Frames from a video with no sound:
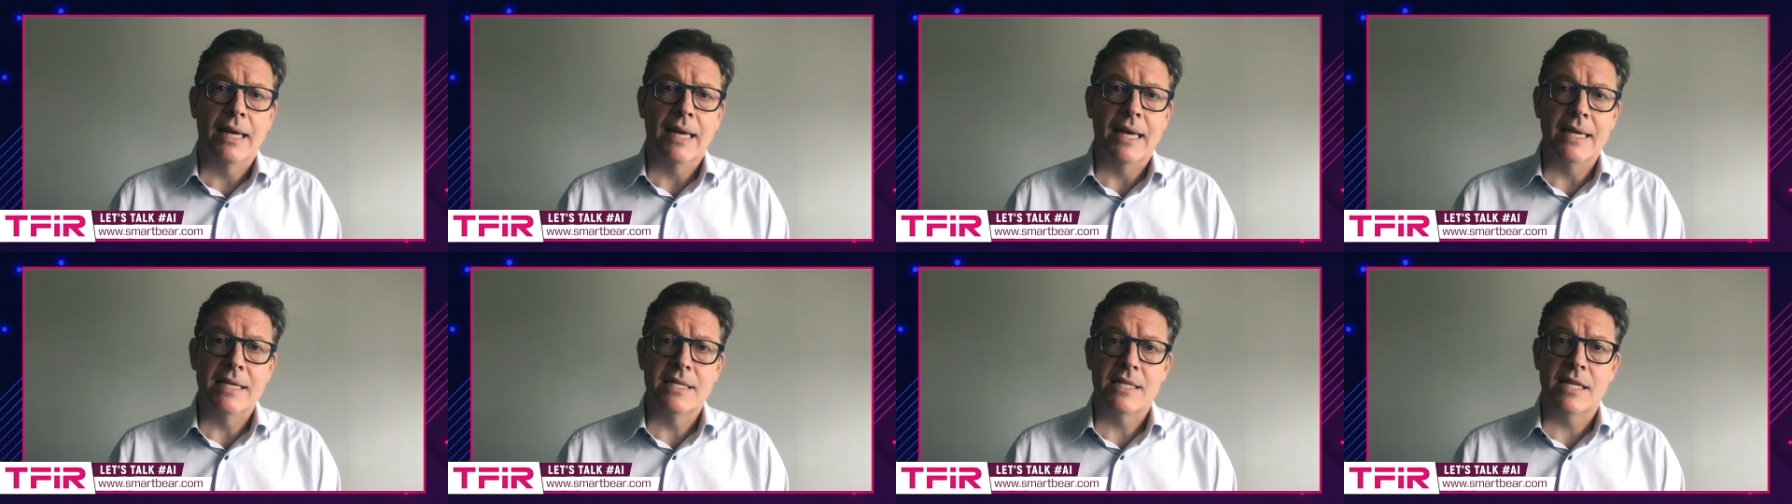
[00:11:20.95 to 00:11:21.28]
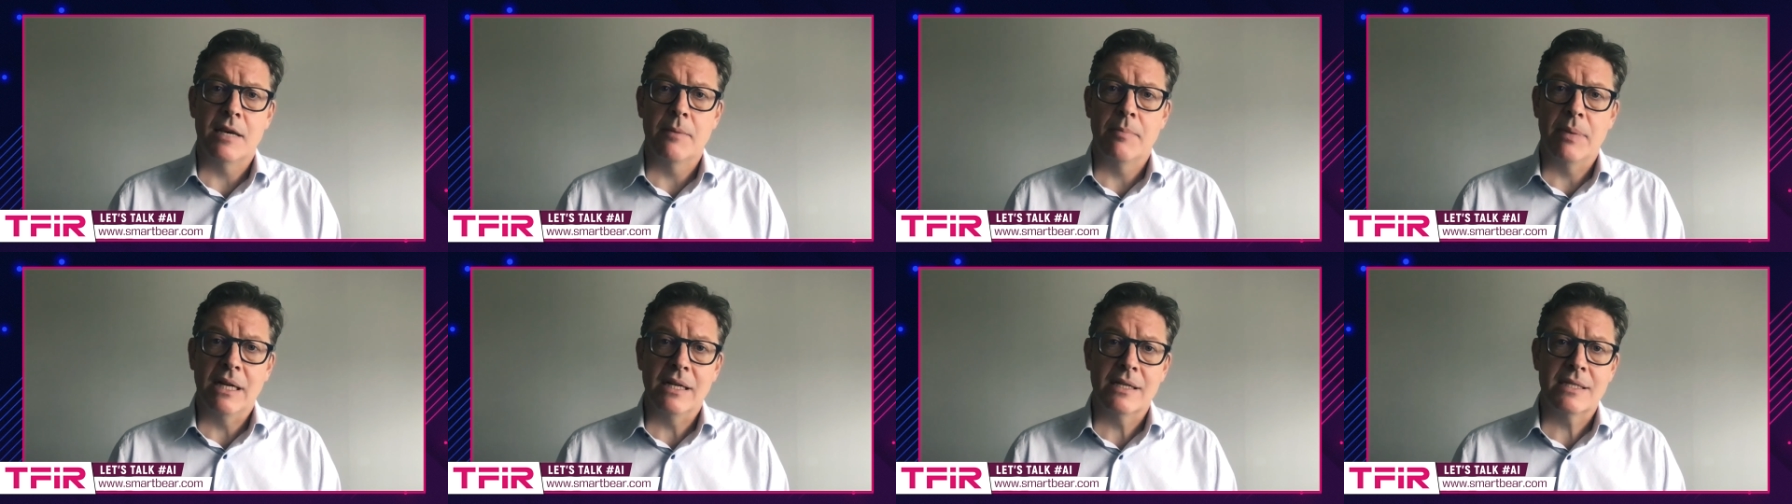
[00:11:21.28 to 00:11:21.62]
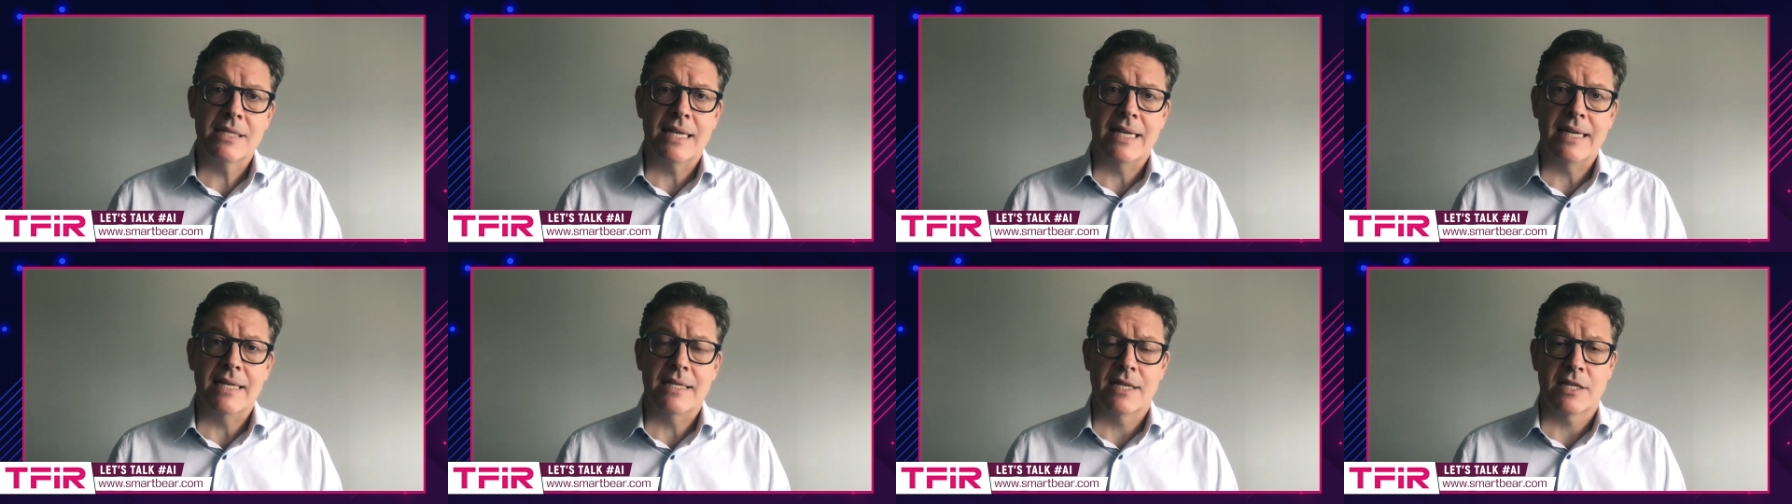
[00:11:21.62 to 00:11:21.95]
is the
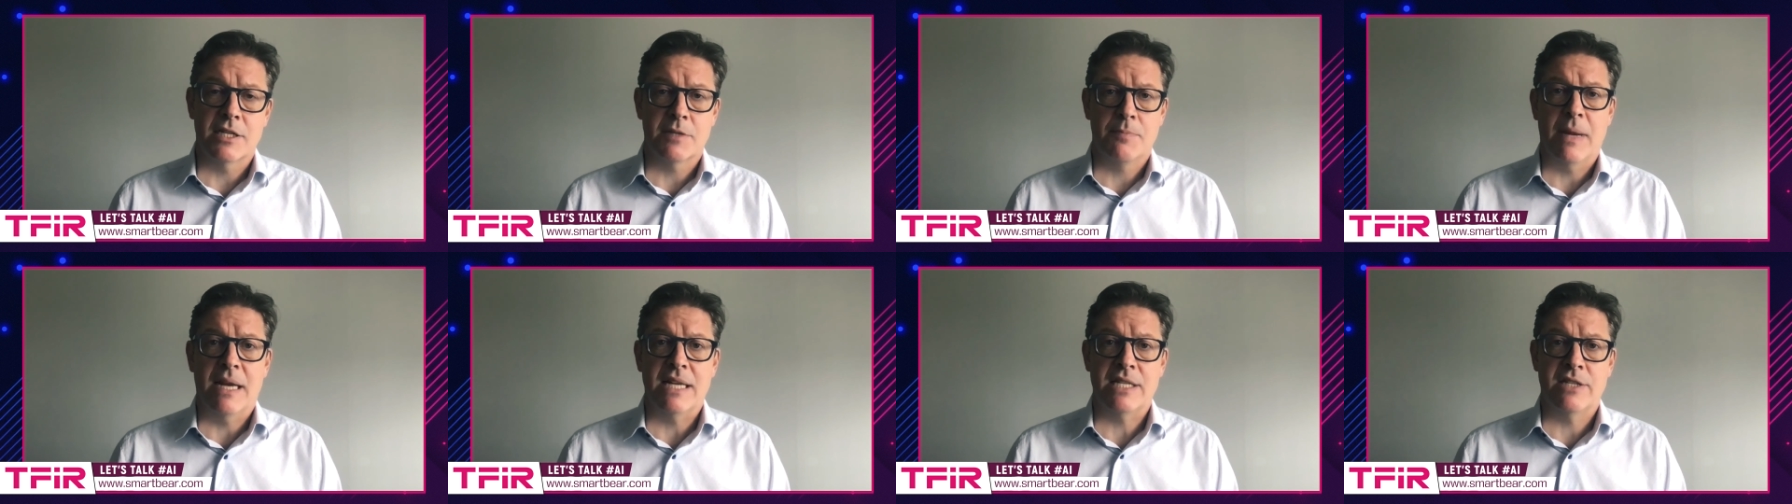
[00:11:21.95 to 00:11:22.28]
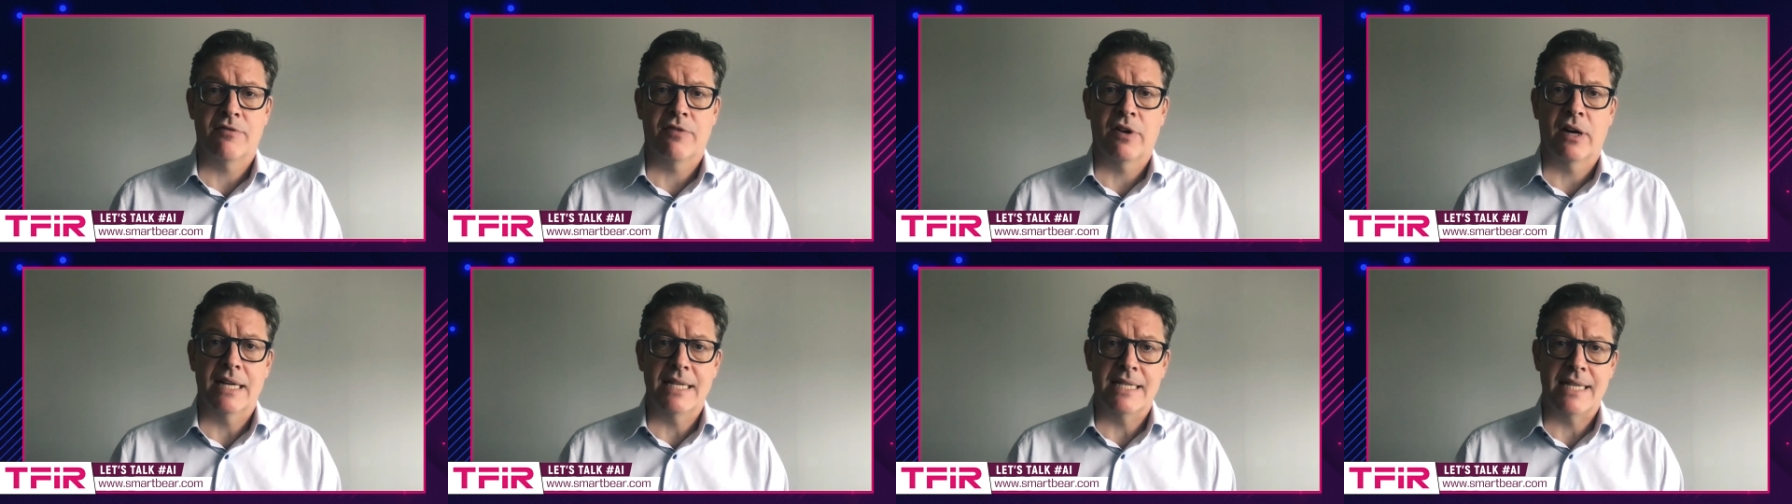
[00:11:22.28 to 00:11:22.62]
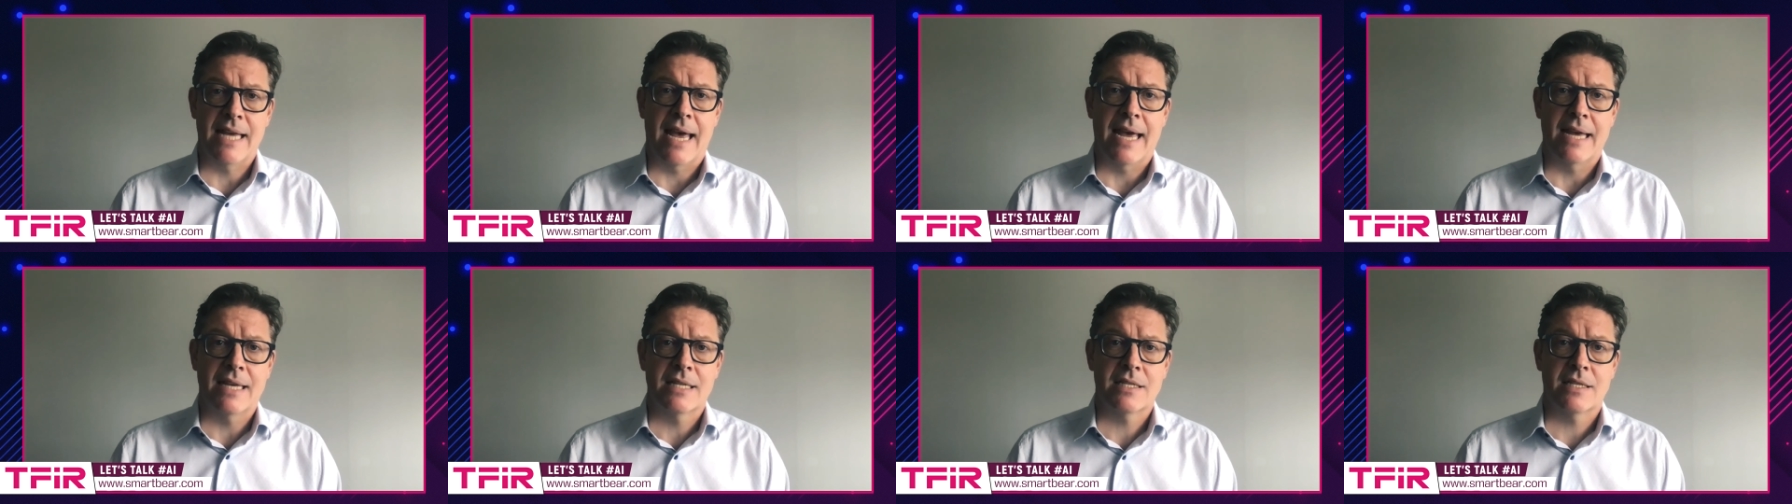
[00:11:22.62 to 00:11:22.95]
ability to specify
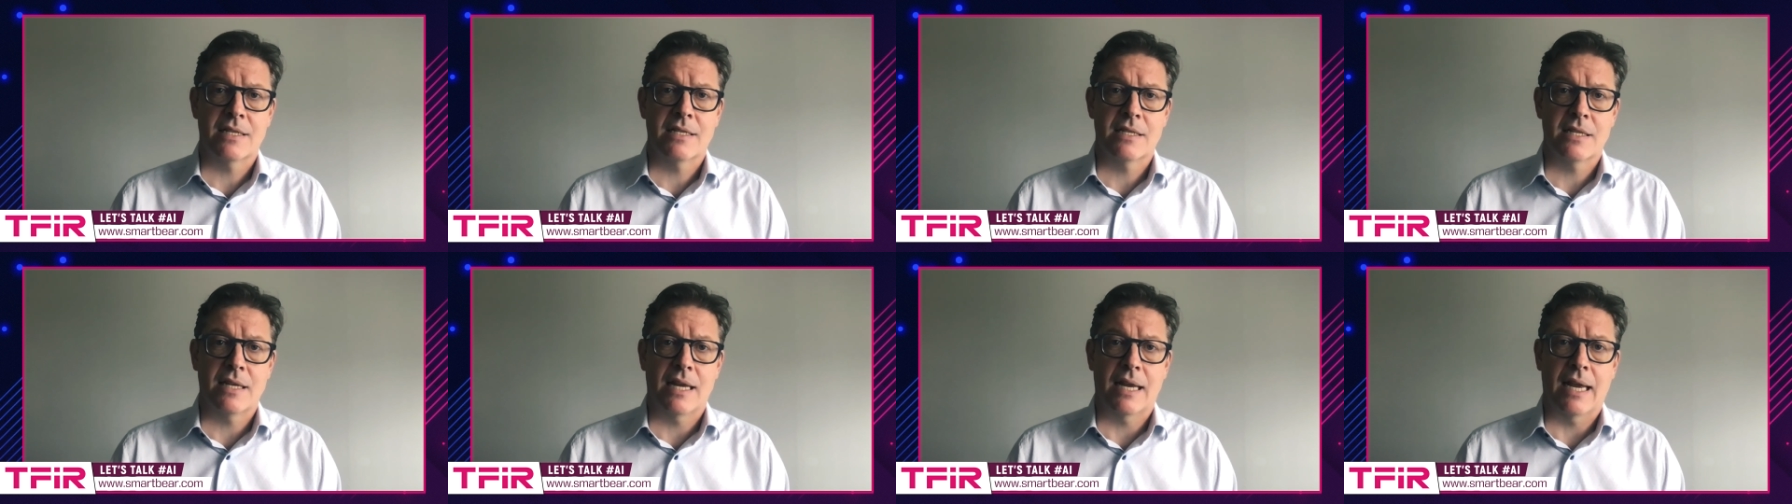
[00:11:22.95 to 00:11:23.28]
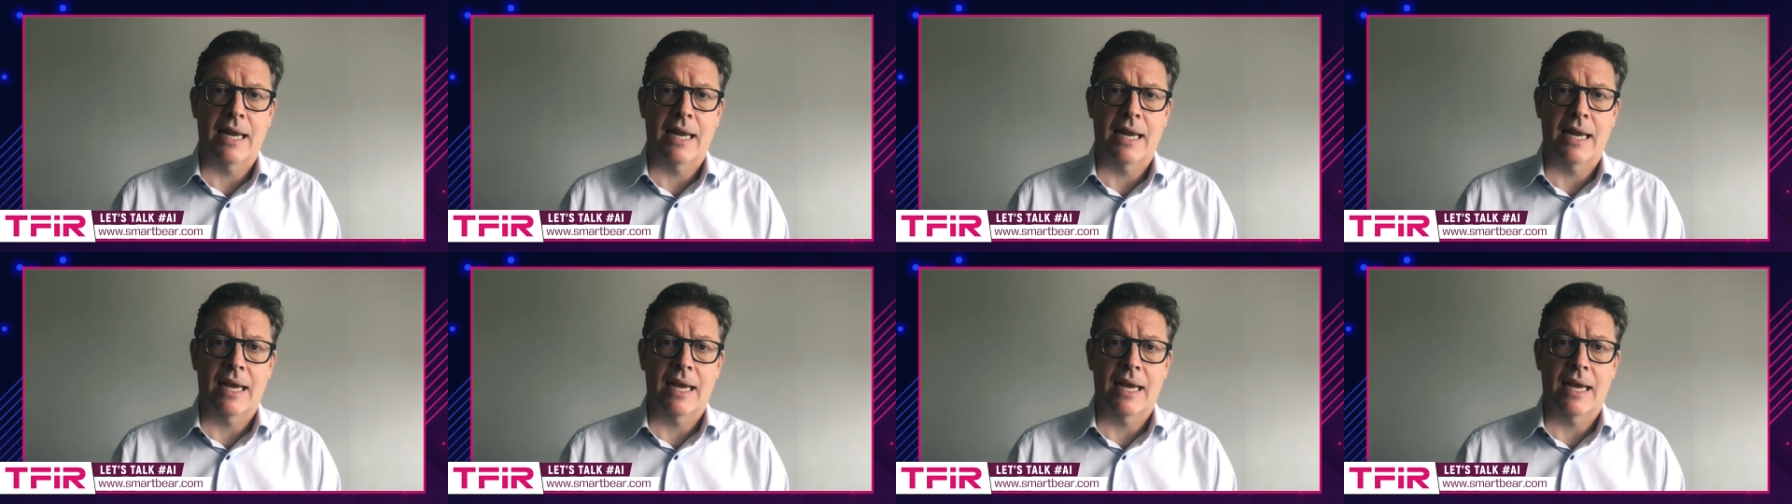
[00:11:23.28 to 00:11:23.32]
tests